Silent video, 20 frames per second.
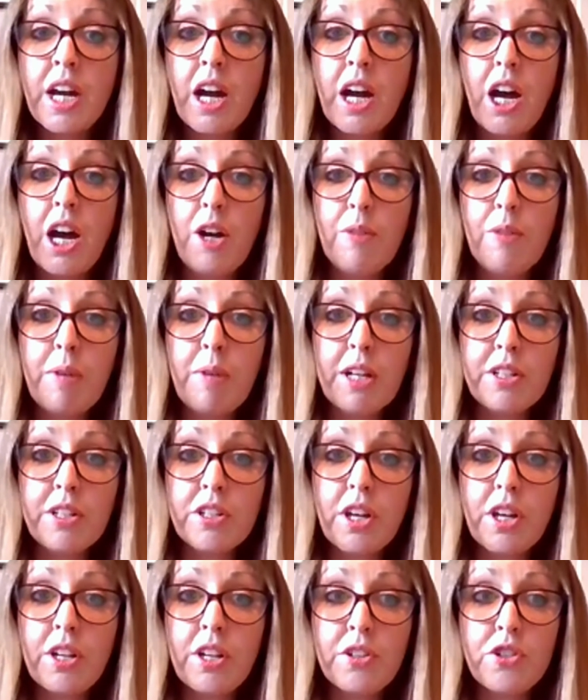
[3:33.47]

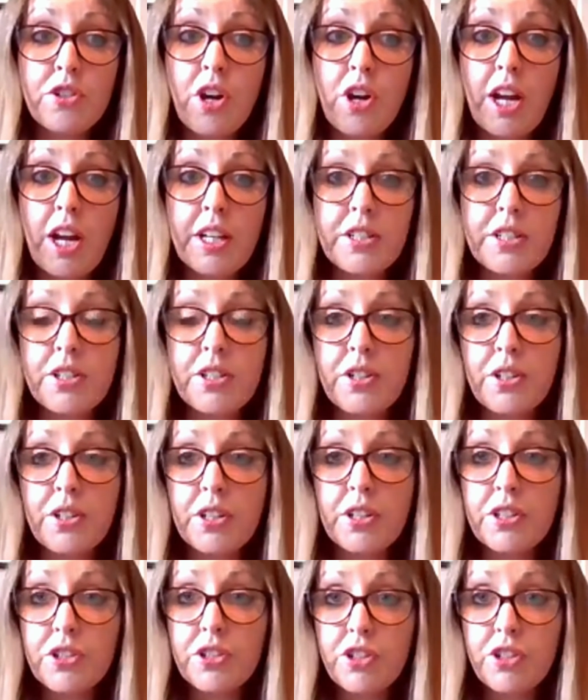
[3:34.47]
and trying
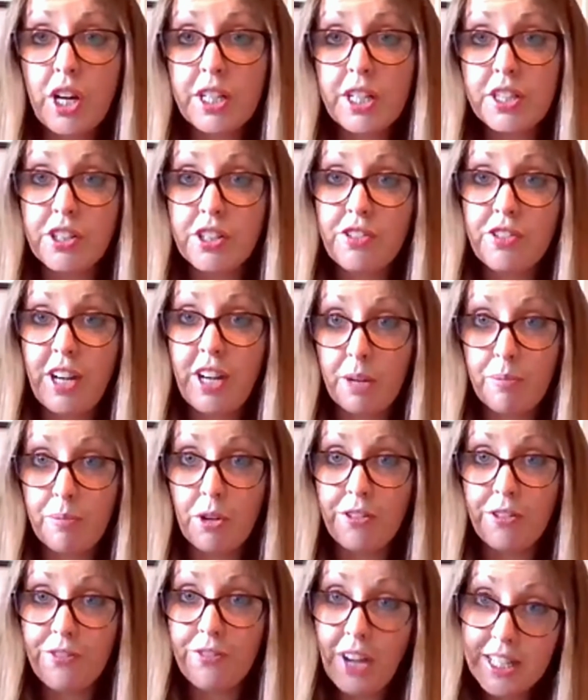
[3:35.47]
to create
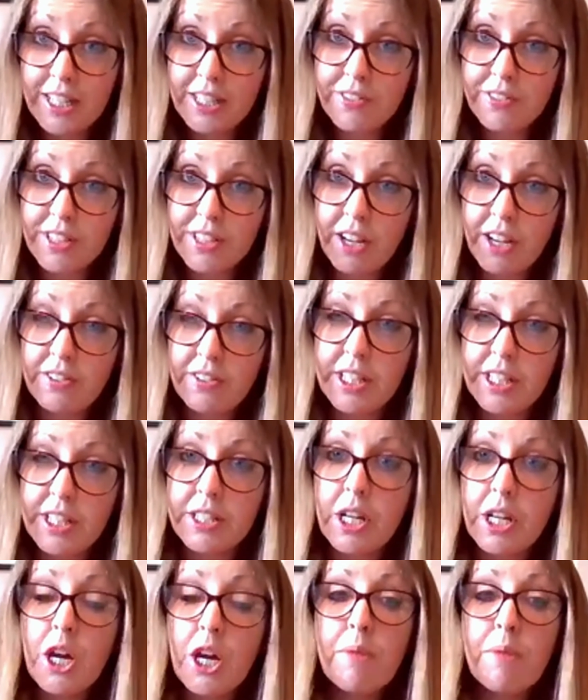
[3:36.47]
more effective services.